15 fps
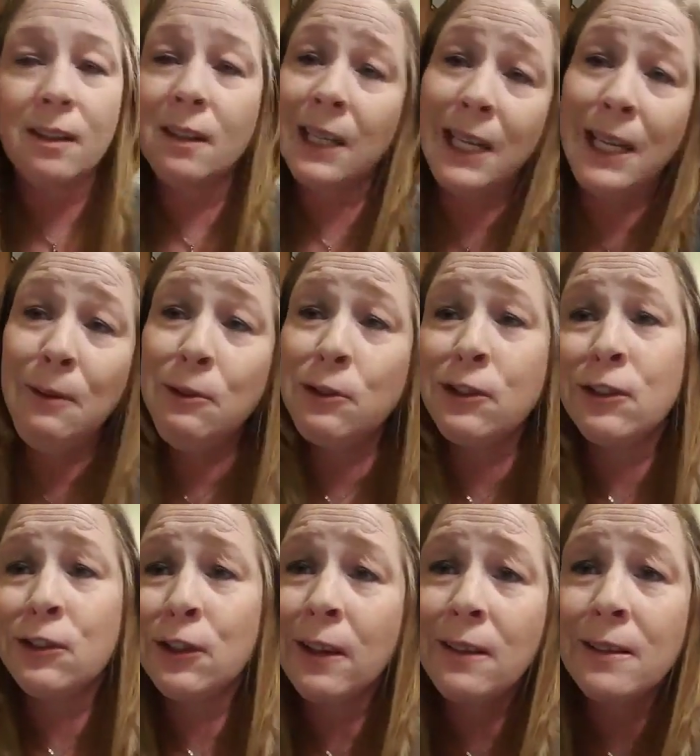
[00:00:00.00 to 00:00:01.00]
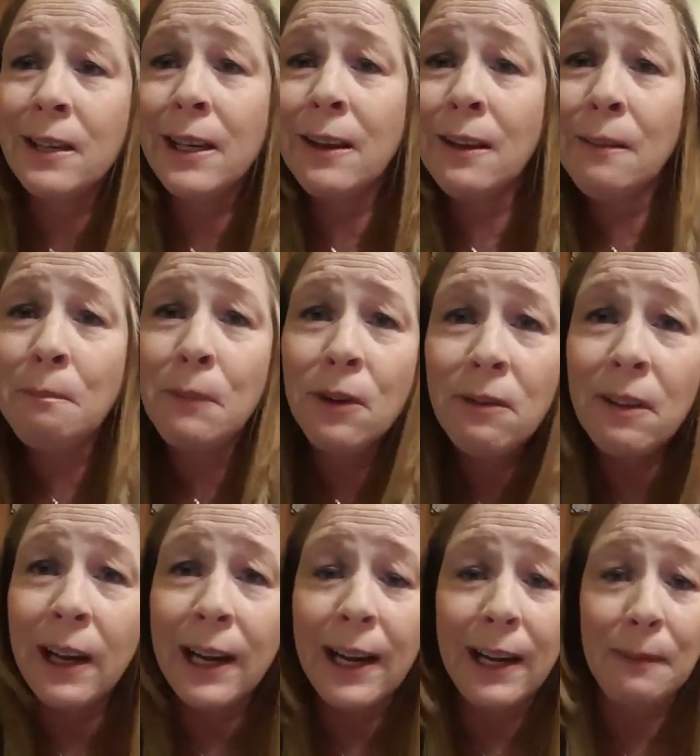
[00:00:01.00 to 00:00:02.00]
He was just jealous he couldn't move
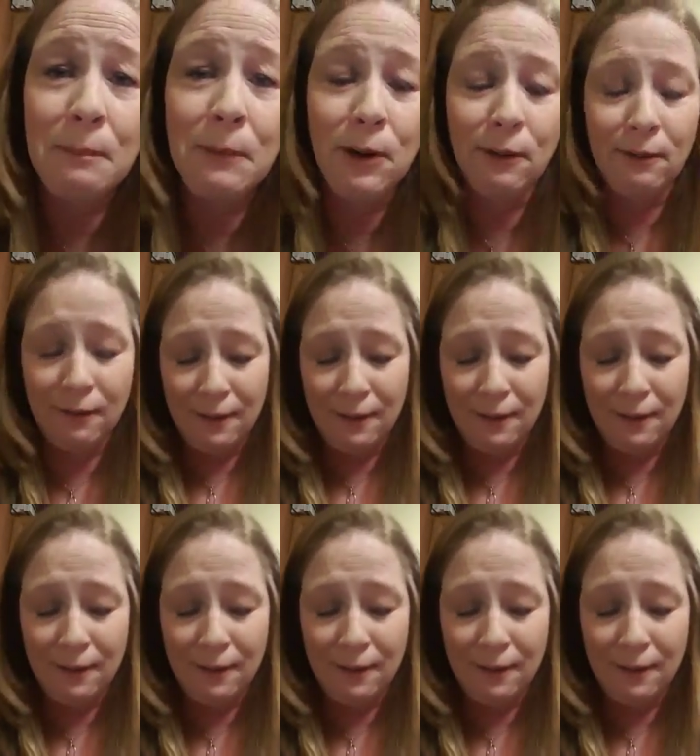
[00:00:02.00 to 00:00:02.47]
like I can move.